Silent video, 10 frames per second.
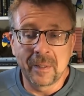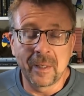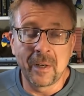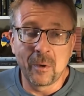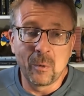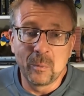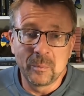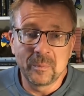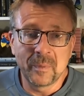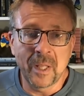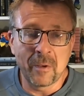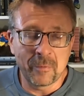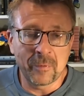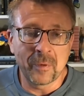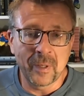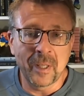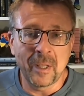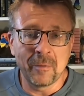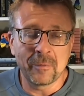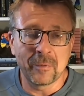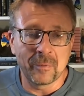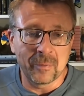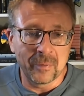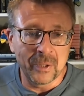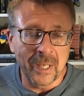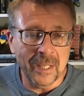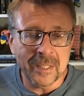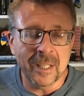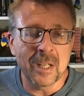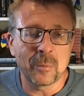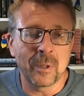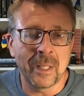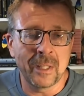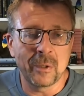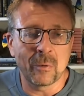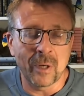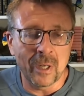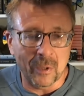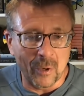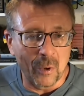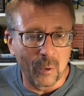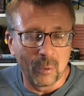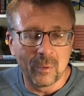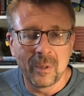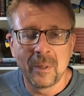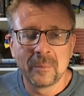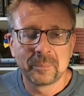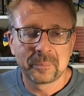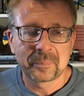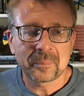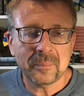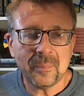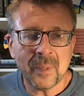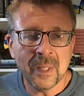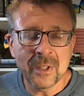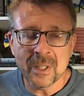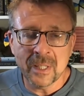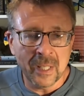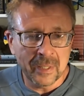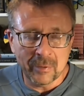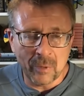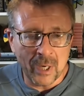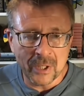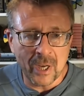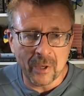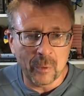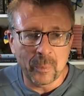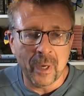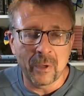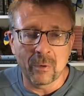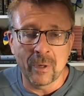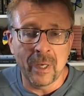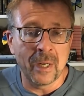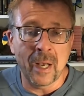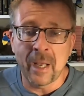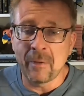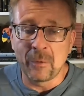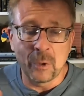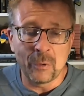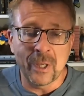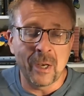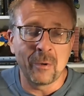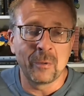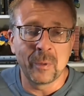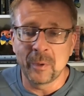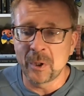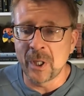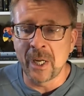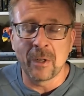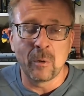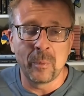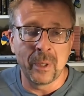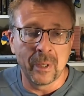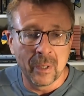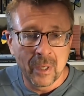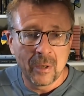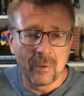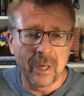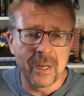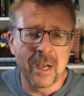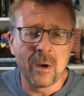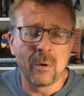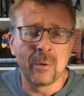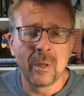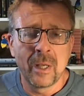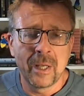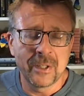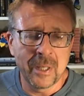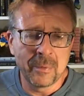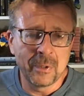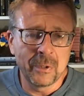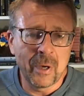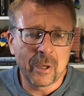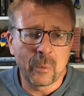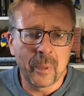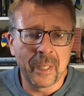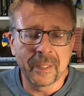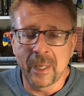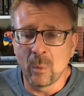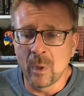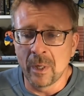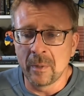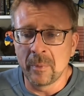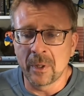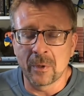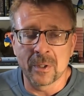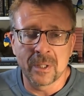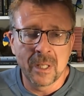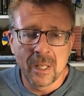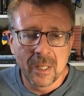you know if United States would let Ukraine go, just let Russia occupy Ukraine, I have no doubt that China will be right now attempting to occupy Taiwan, because